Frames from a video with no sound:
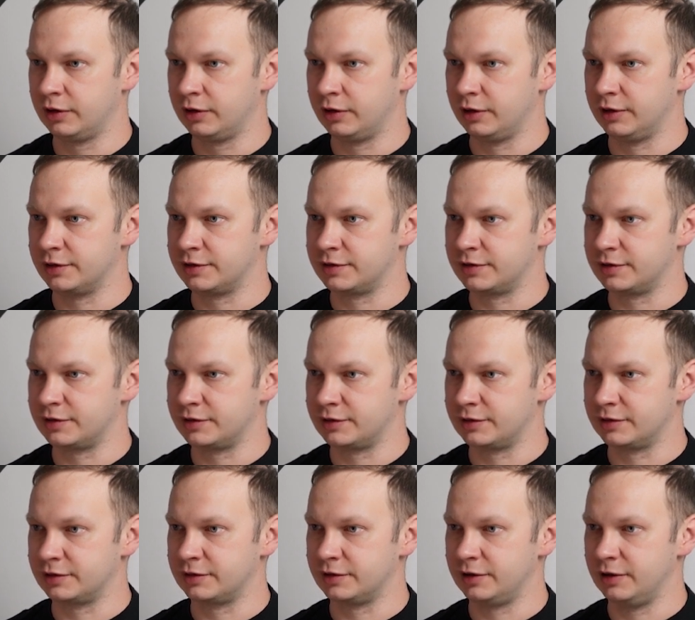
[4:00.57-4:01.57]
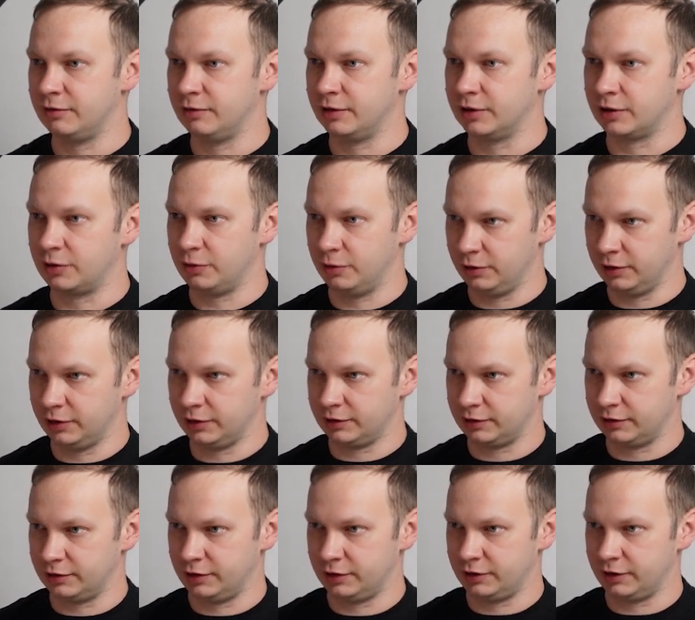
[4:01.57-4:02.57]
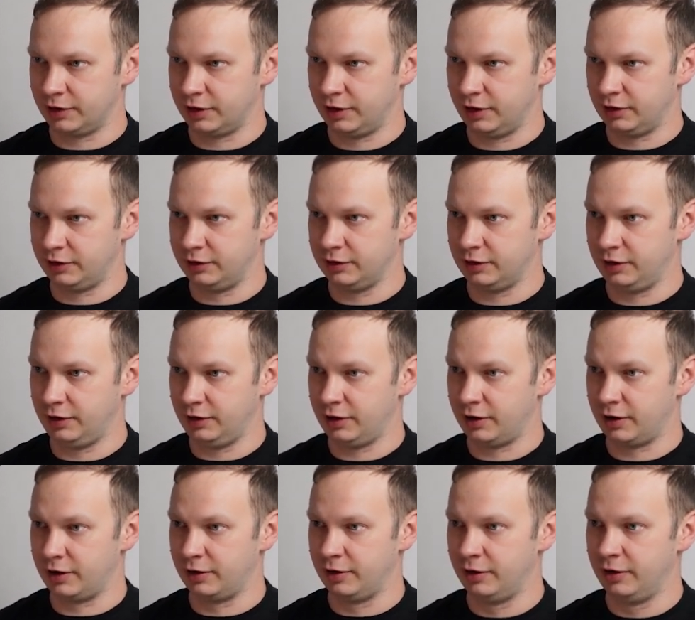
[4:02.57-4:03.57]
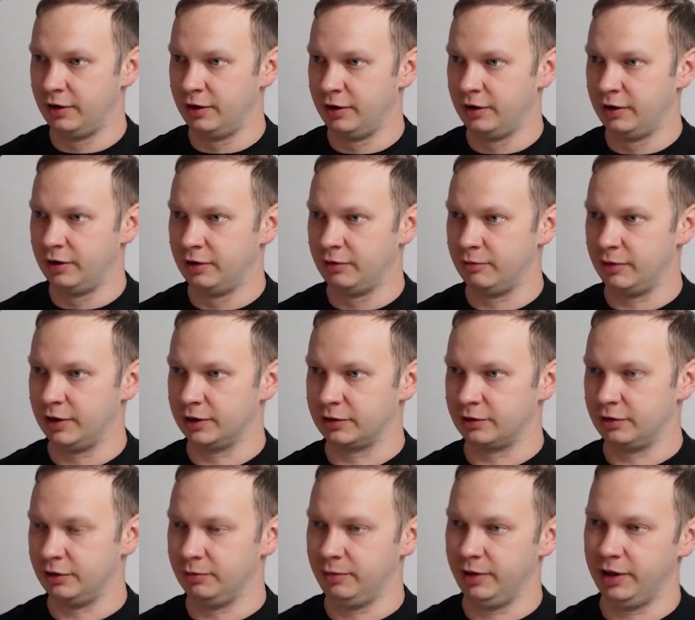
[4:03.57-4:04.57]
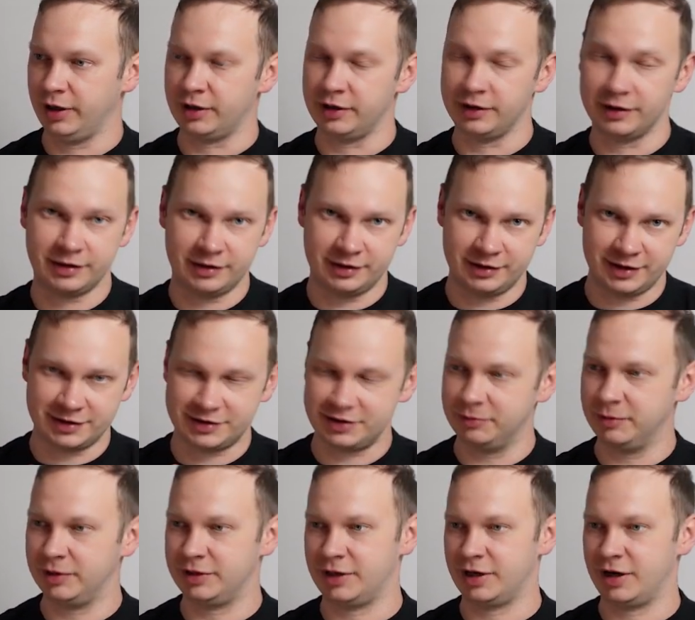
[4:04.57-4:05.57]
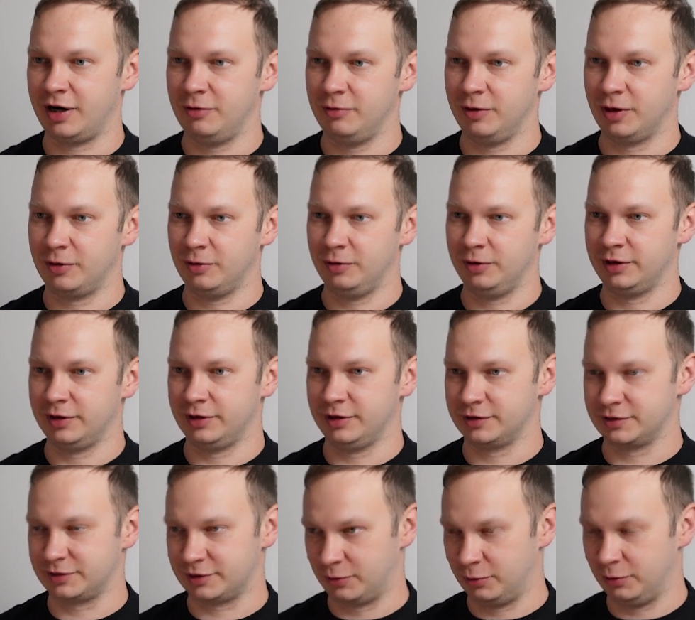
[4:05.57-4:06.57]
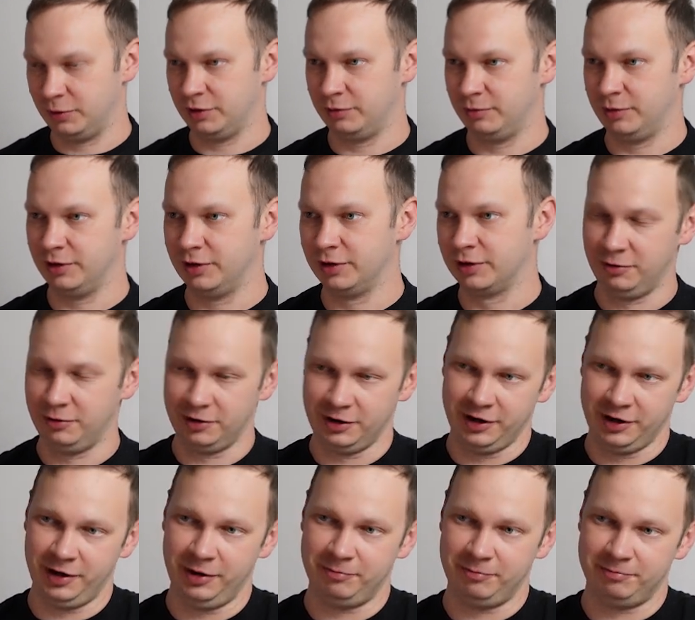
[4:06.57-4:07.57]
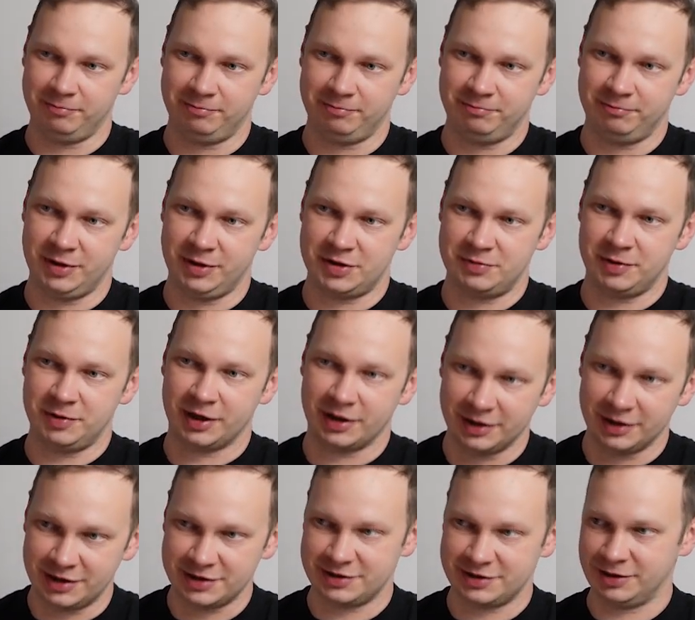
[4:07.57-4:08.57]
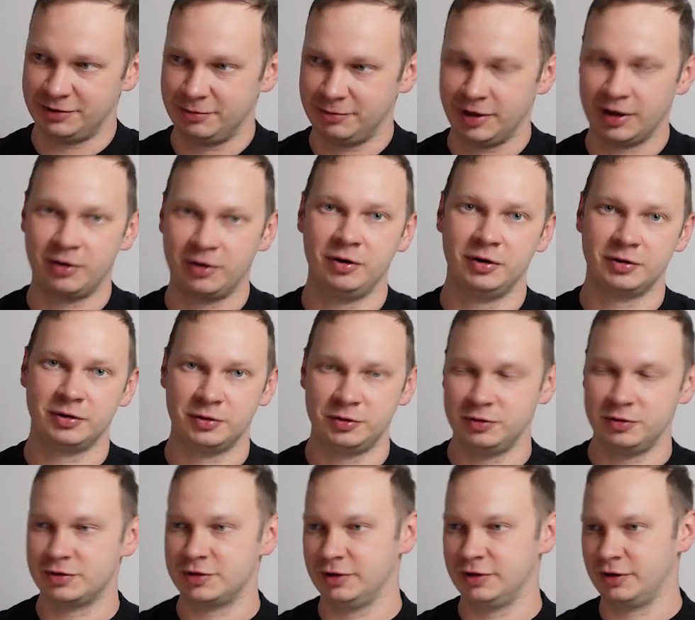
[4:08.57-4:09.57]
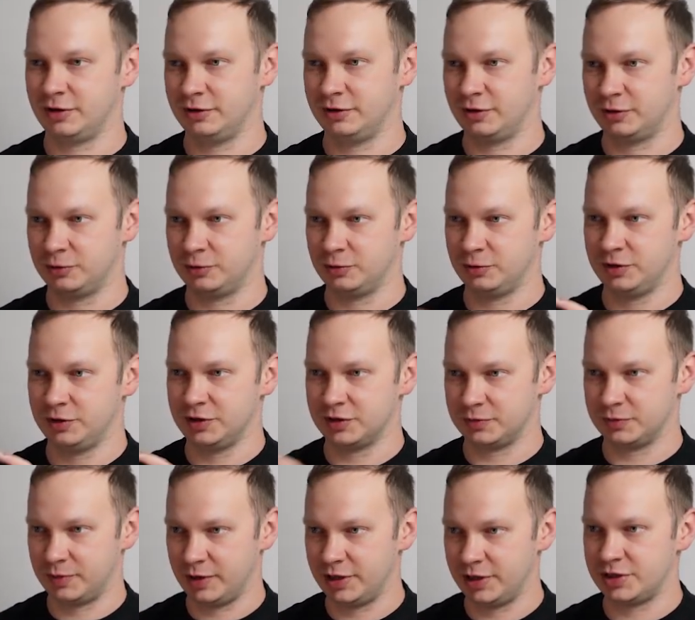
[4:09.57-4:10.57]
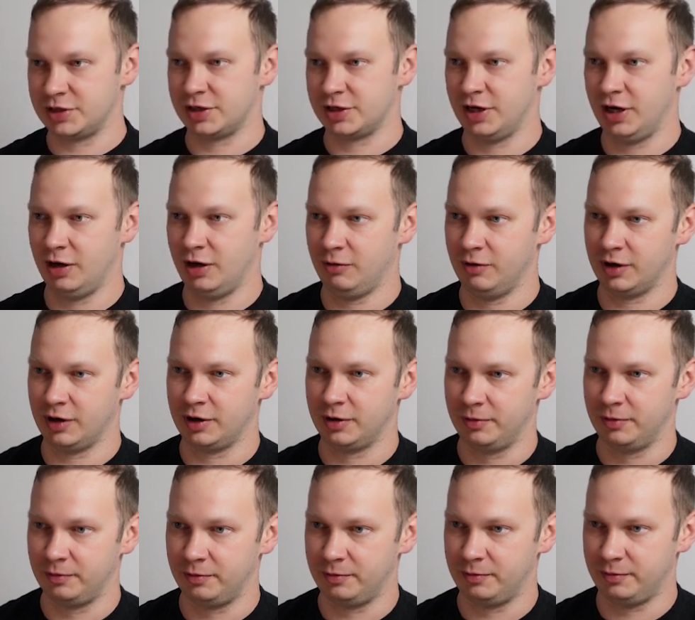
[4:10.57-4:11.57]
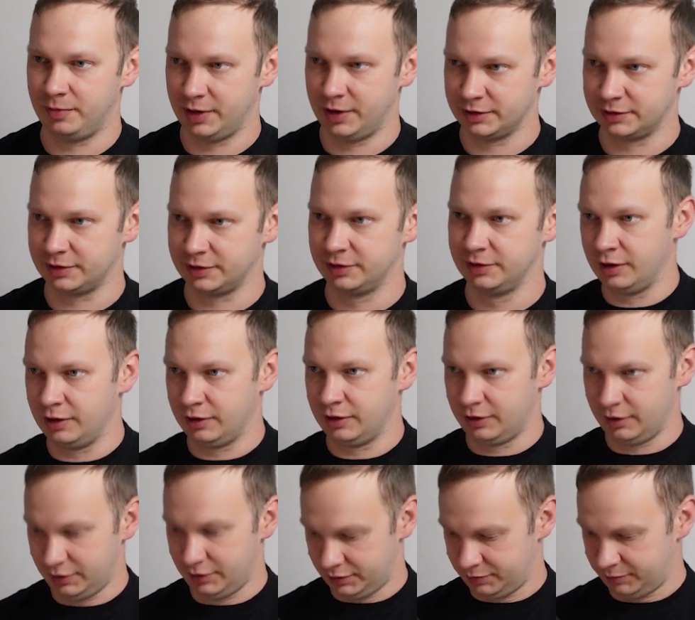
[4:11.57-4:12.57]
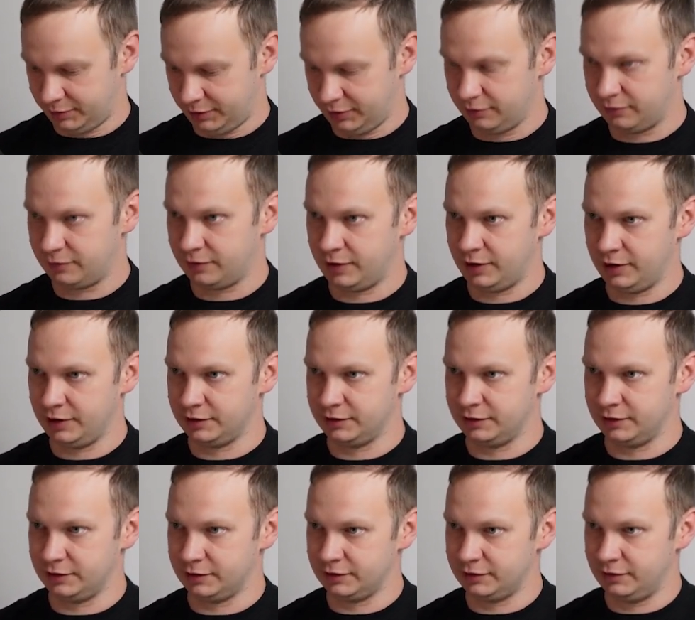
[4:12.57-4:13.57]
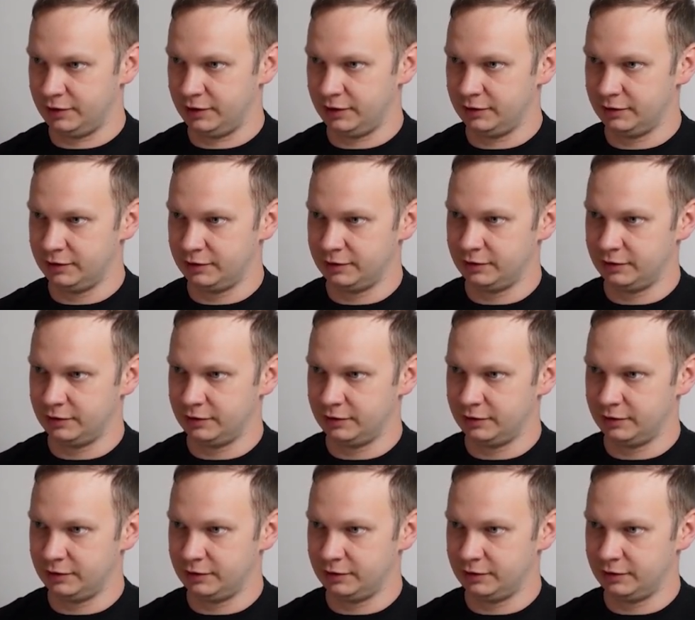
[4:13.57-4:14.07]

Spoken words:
let's even call it not a handler but callback. It doesn't matter how we call it, it's callable or a PHP class that we're going to use in order to dispatch our pass. And let's modify this one.